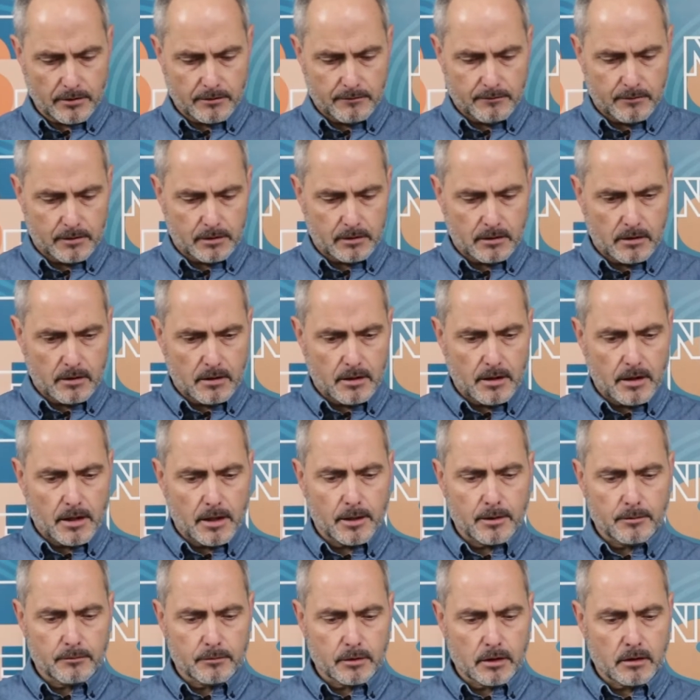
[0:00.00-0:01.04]
Africa?
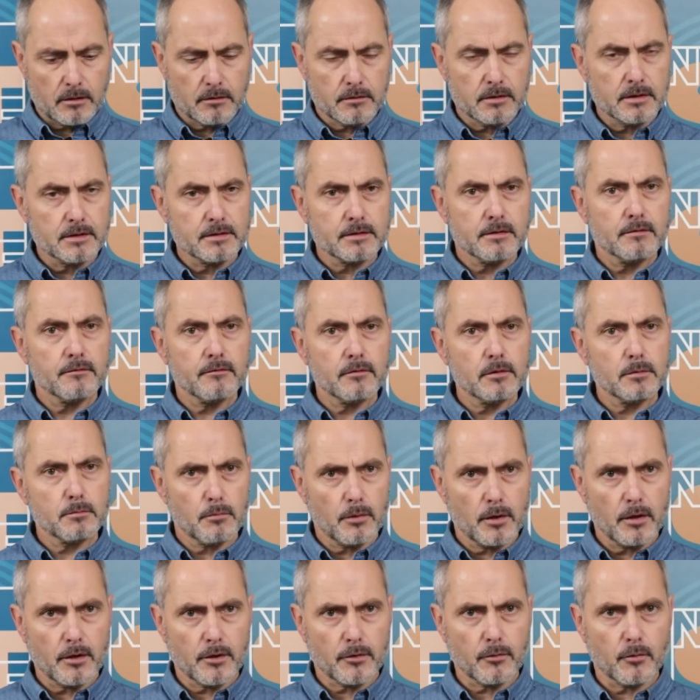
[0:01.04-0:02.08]
Now there's different
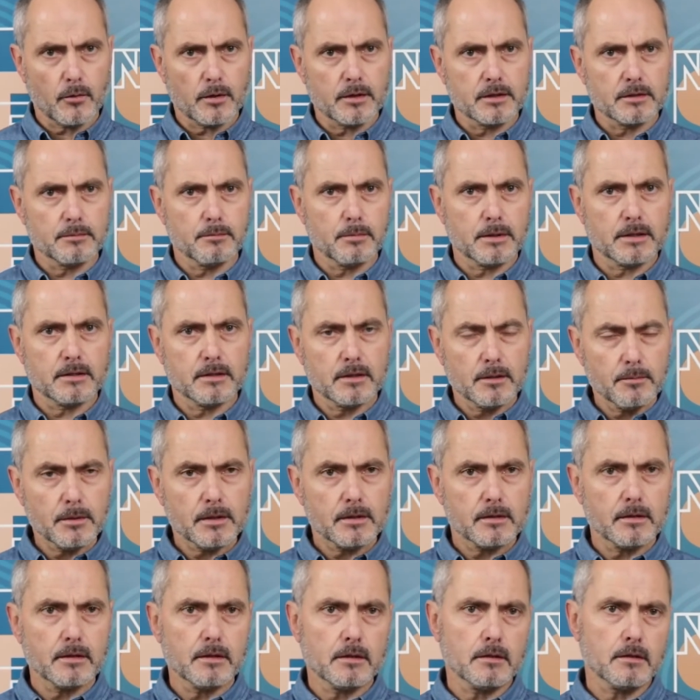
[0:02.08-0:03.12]
pathways, but
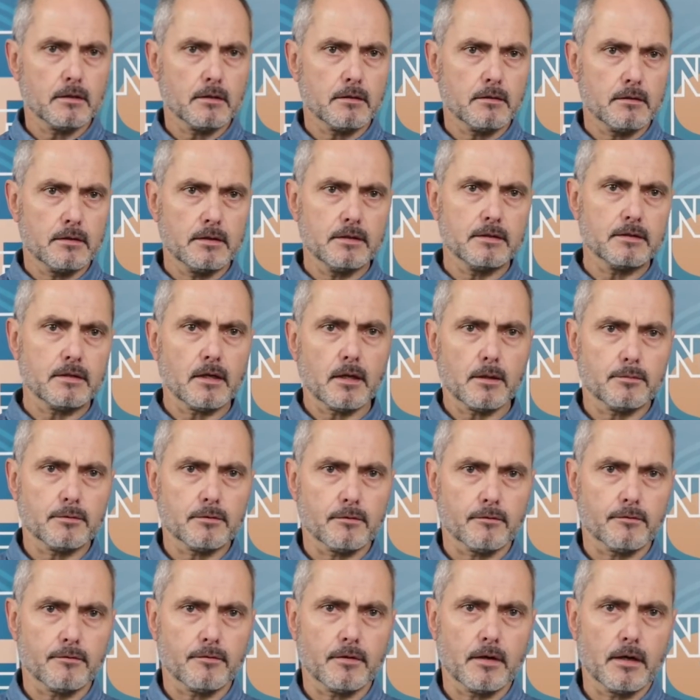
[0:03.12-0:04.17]
typically these types
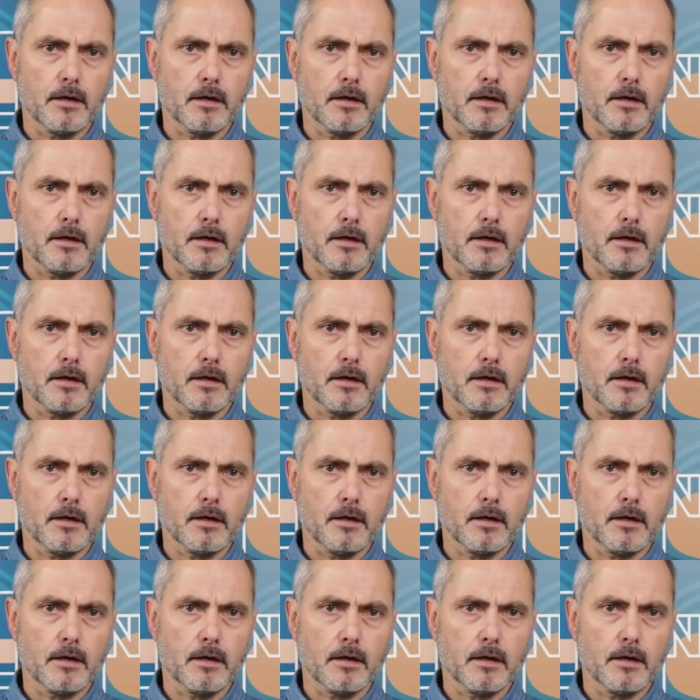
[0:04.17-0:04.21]
of